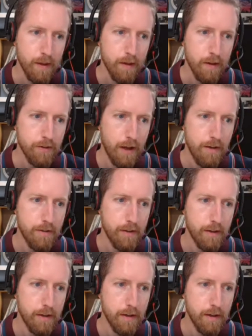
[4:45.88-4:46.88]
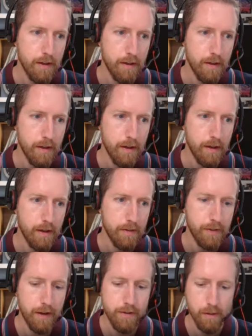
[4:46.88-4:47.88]
changes in
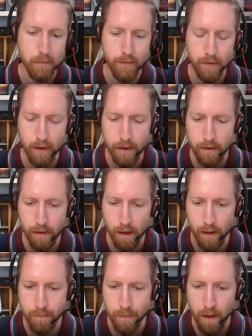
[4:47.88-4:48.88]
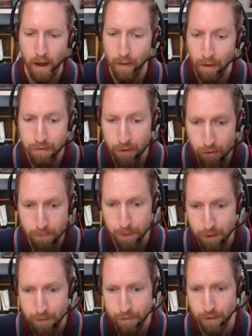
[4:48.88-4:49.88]
day job, if you like, and that's another
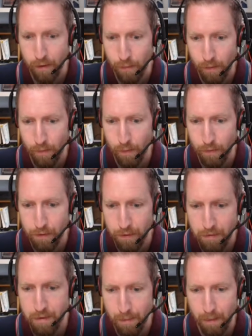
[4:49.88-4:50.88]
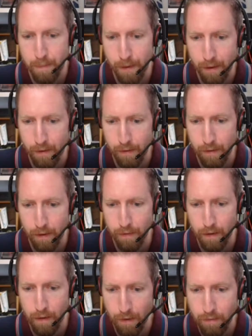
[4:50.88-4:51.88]
piece. Disaster mapping
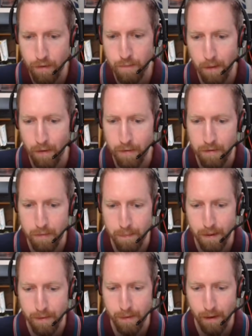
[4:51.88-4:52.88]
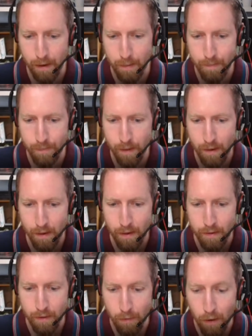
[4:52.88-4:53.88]
and event response. That's a big. There's
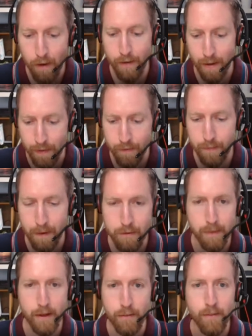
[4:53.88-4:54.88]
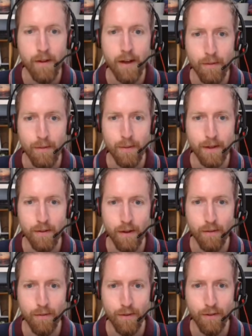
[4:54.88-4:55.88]
a lot around information management there. We could
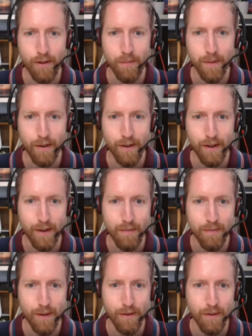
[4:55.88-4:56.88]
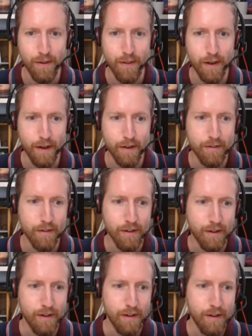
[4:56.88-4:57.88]
hopefully talk about in the next
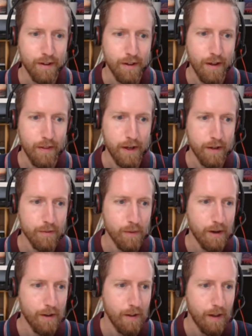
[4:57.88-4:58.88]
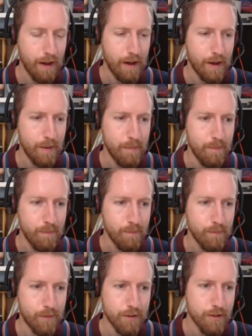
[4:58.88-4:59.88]
while.
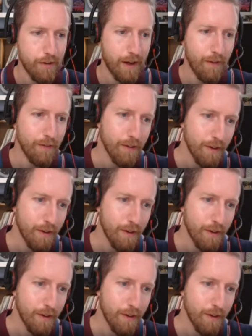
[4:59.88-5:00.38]
Just around